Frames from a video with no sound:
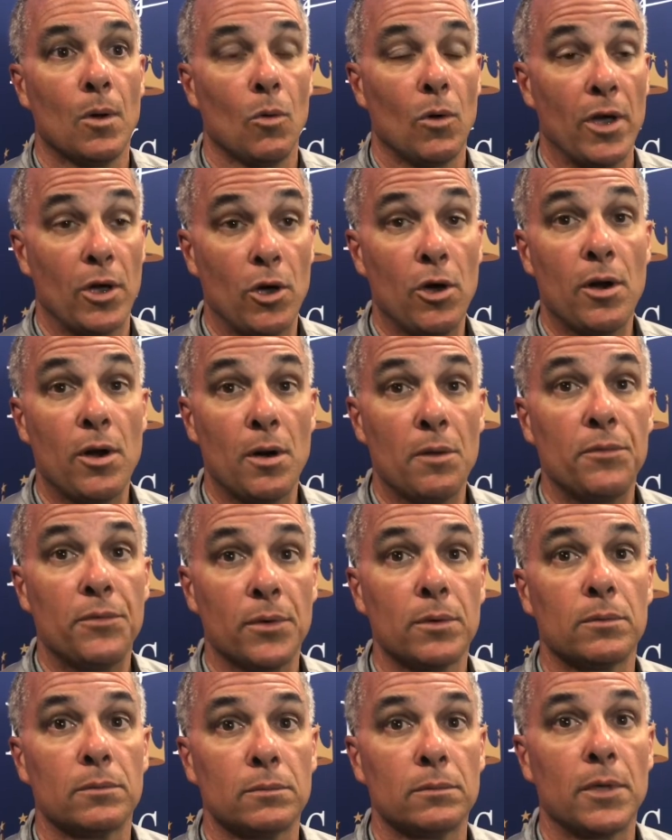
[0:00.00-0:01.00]
It could have.
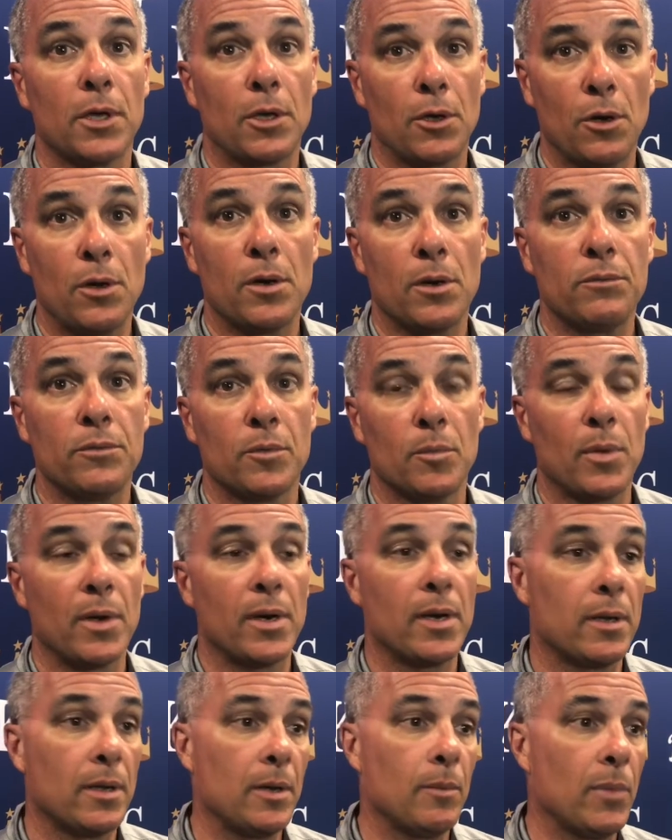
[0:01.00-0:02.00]
It could have. But
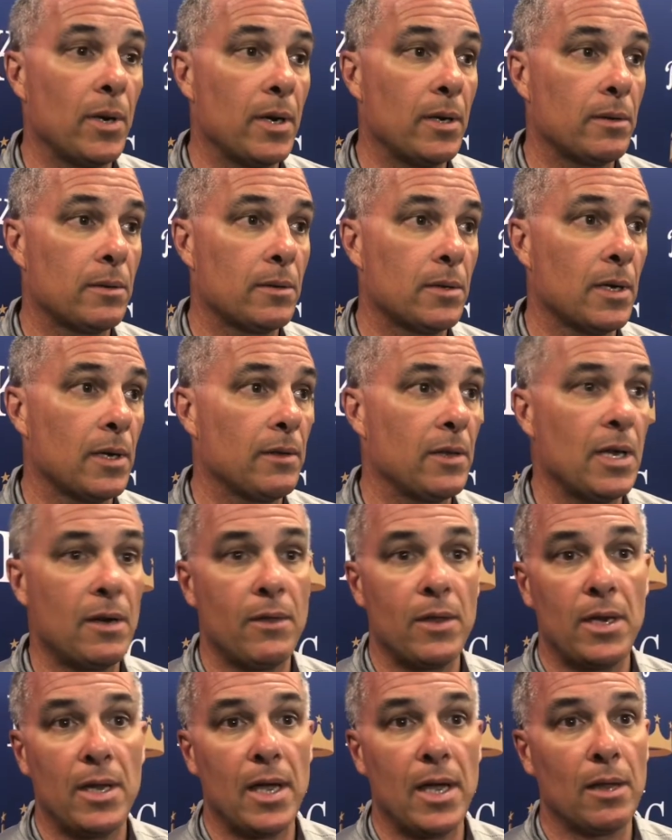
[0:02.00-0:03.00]
it, but it, at the end
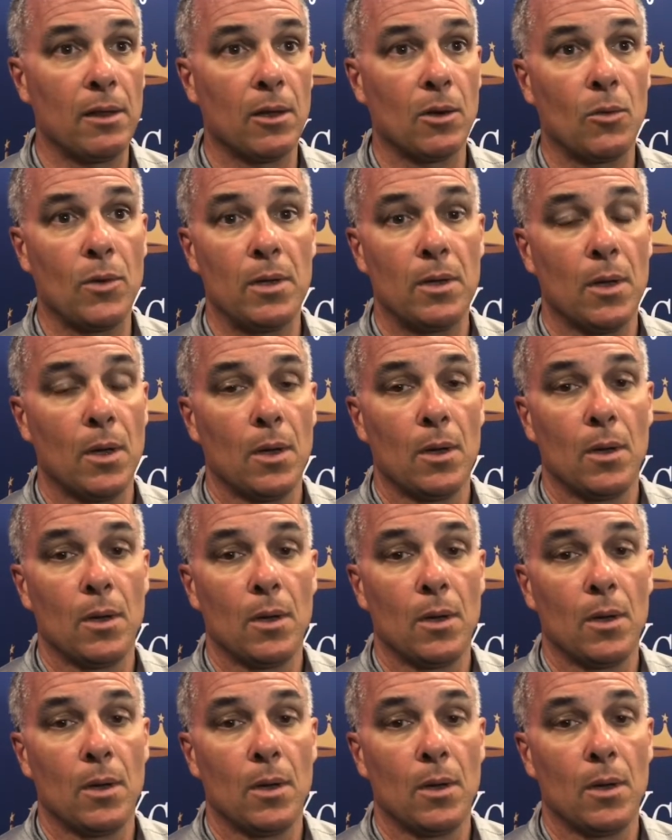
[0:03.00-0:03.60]
of the day, look, we